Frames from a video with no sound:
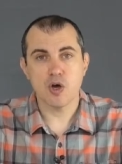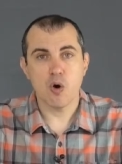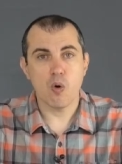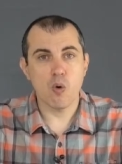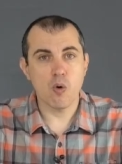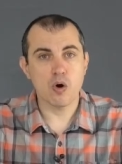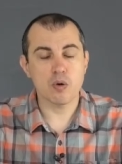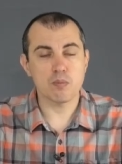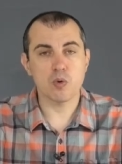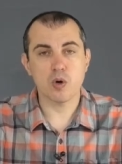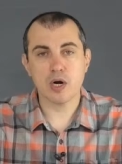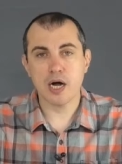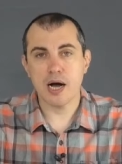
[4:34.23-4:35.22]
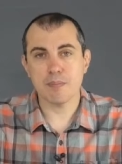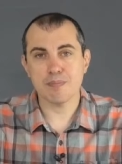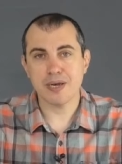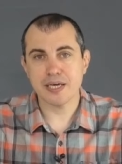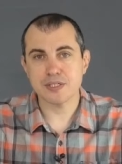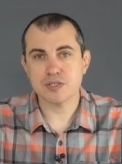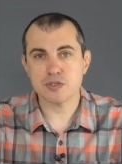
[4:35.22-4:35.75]
or more
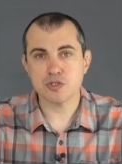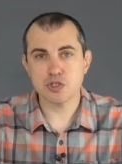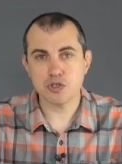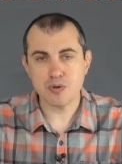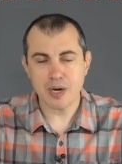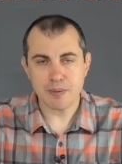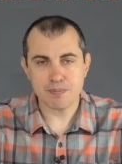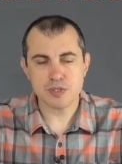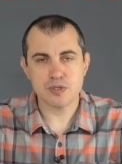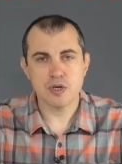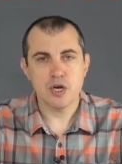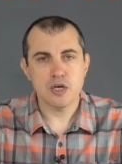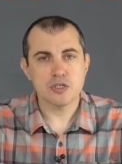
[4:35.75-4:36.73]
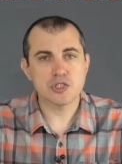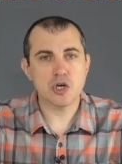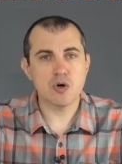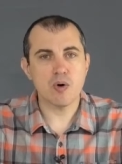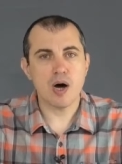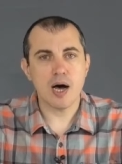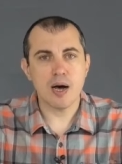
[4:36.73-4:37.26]
complex scripts.
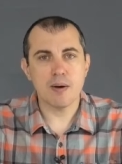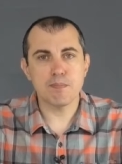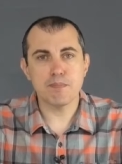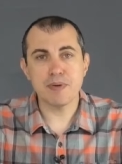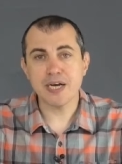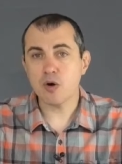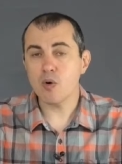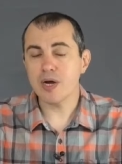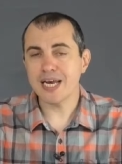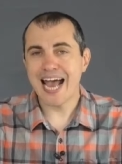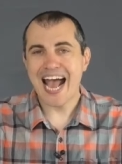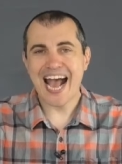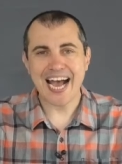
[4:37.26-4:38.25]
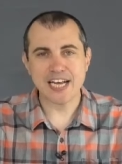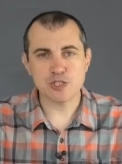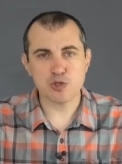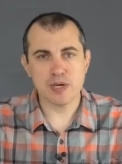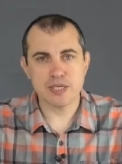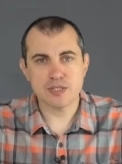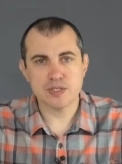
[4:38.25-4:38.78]
So a Bitcoin
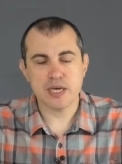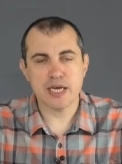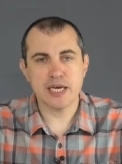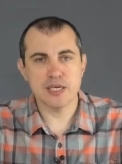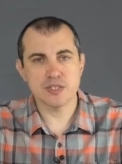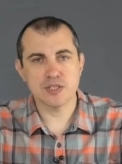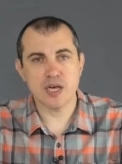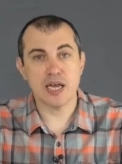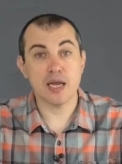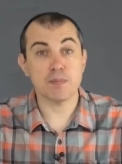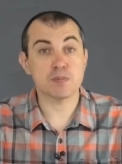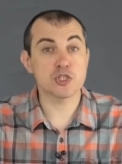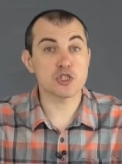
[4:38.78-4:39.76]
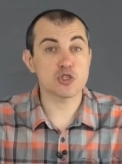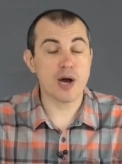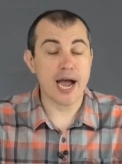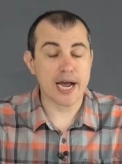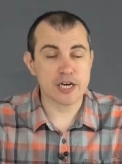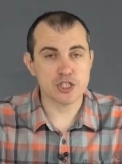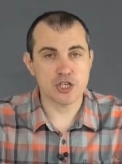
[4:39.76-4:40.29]
address is an
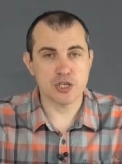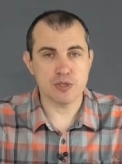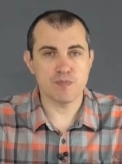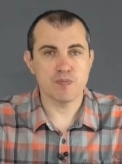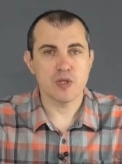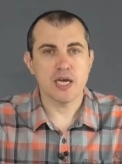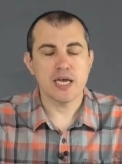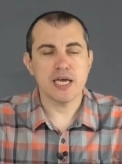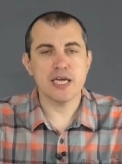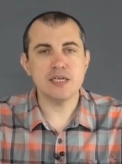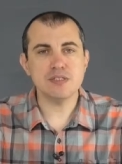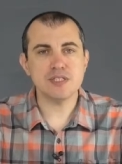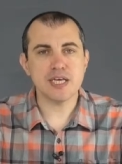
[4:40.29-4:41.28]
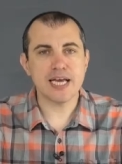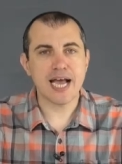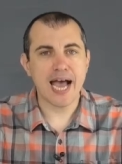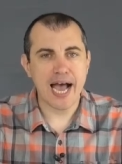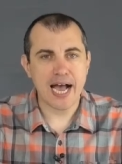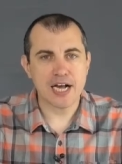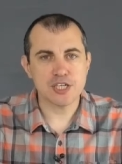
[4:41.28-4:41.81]
abstraction. It is a
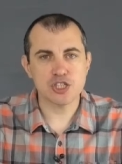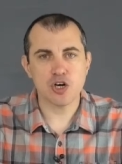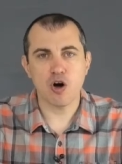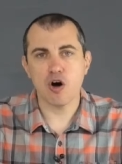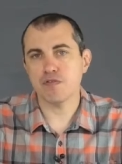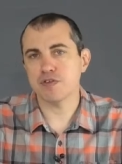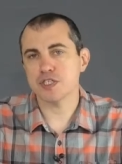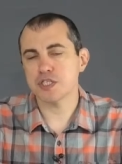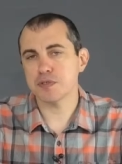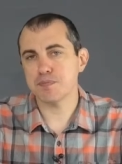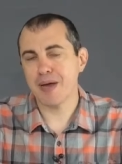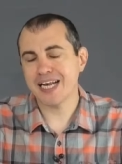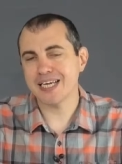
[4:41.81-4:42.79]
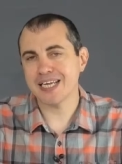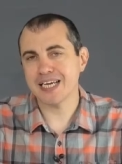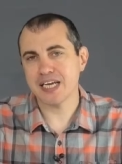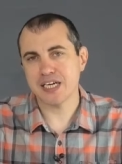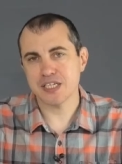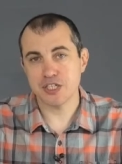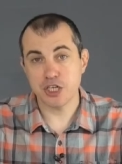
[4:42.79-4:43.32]
hash of a spending
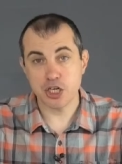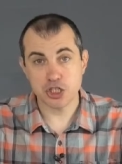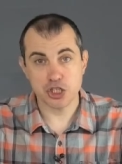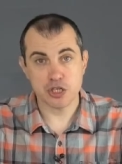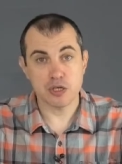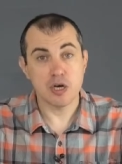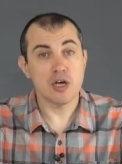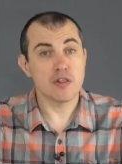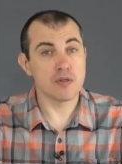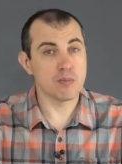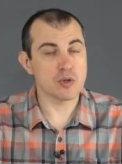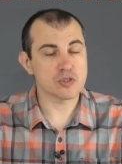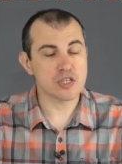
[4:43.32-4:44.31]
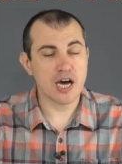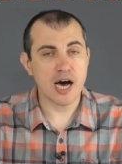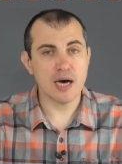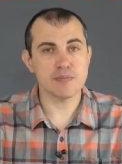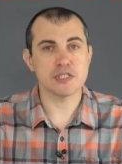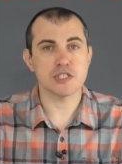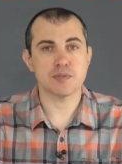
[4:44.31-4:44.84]
condition. The most
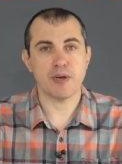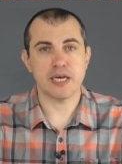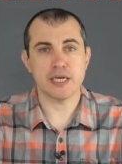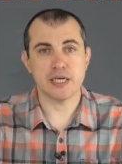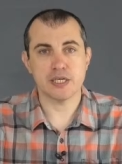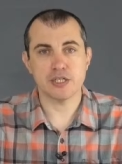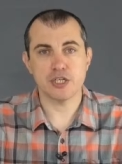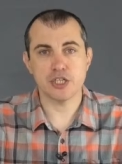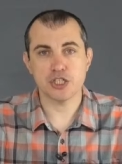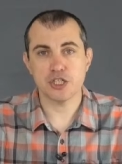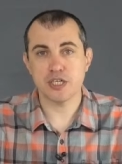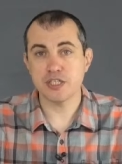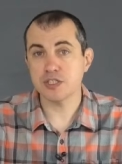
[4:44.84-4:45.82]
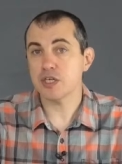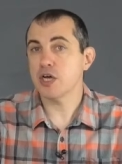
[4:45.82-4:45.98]
common spending condition is